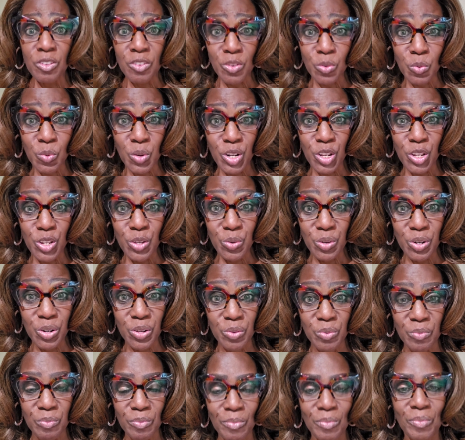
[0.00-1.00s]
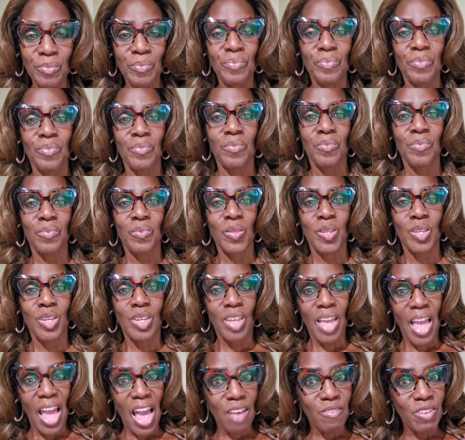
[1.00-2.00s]
So, what do you do?
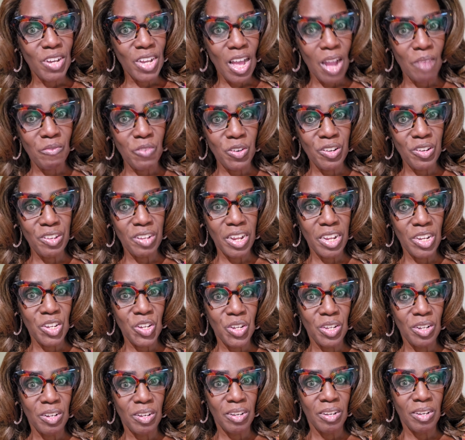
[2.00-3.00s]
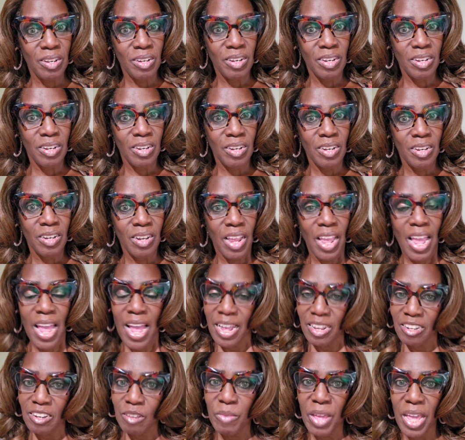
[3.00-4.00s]
Have a conversation.
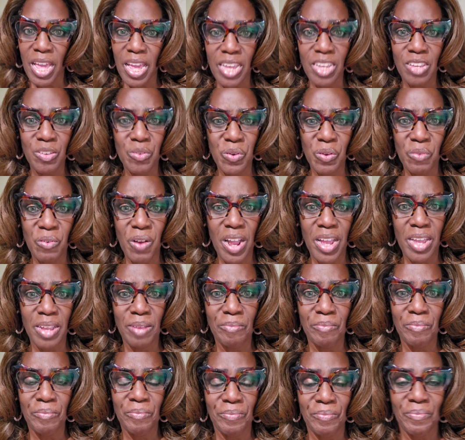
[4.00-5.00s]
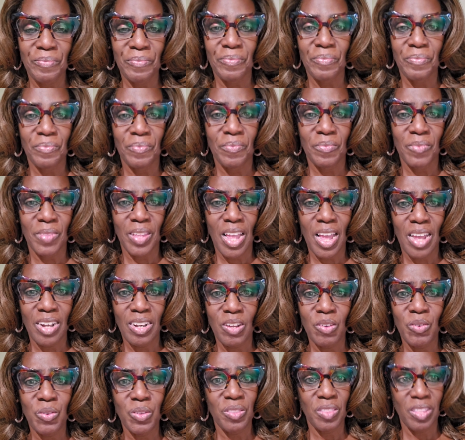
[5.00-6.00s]
Ask them, hey, you all right? I
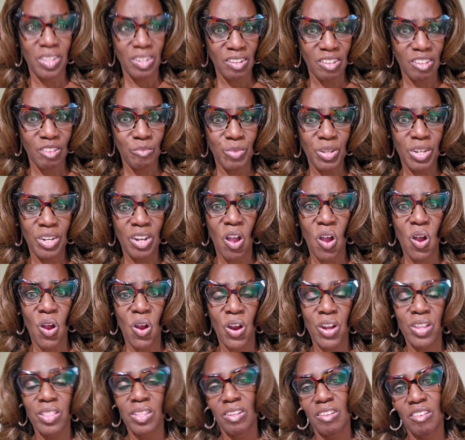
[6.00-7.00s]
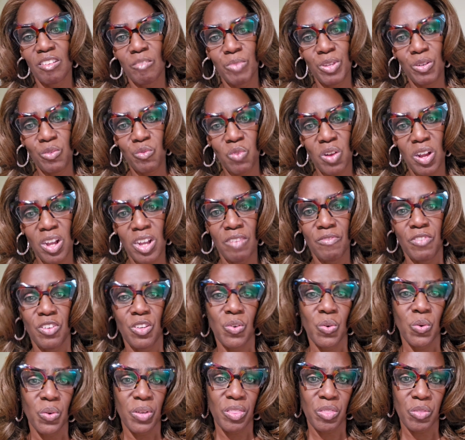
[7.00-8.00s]
know this has been hard, this has been rough,
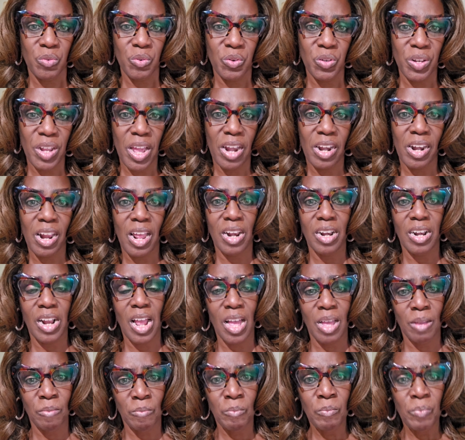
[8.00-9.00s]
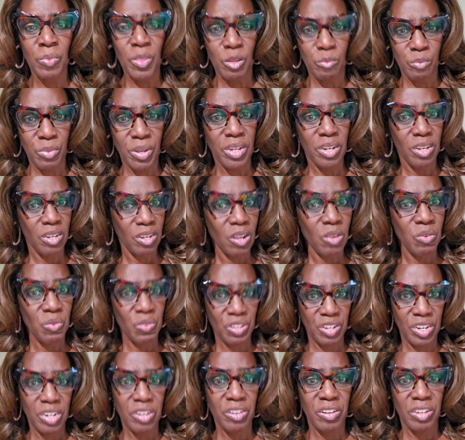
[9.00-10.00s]
you're going through, da da da da. But no,
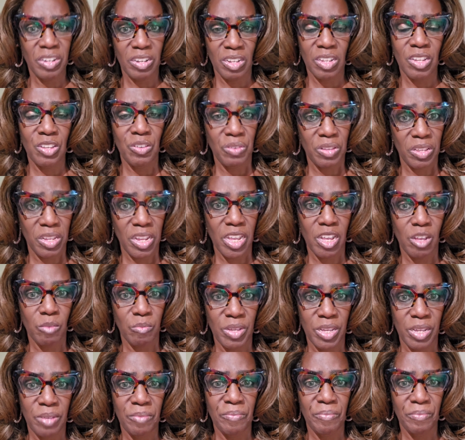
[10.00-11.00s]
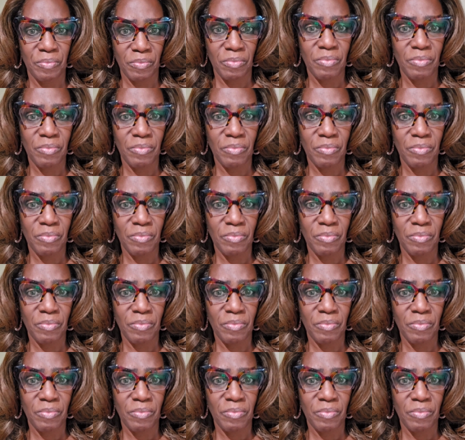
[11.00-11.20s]
seriously, you can tell me.